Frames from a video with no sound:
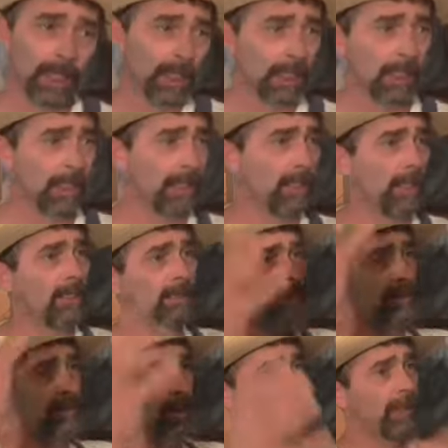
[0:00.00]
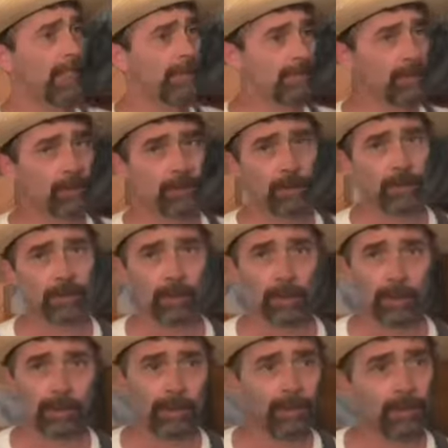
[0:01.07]
And all of a sudden, after World
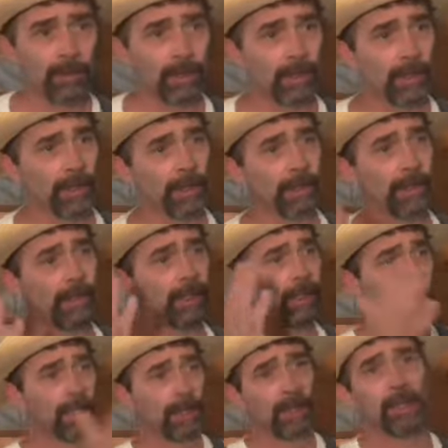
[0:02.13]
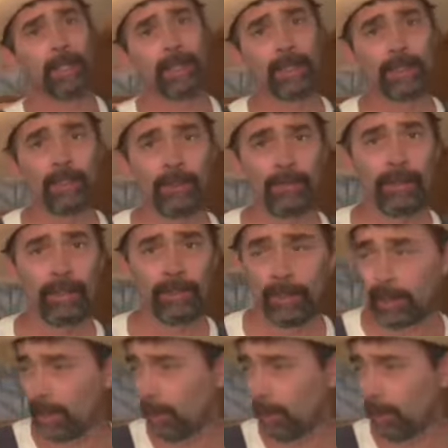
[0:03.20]
War II, there's a nation of Israel.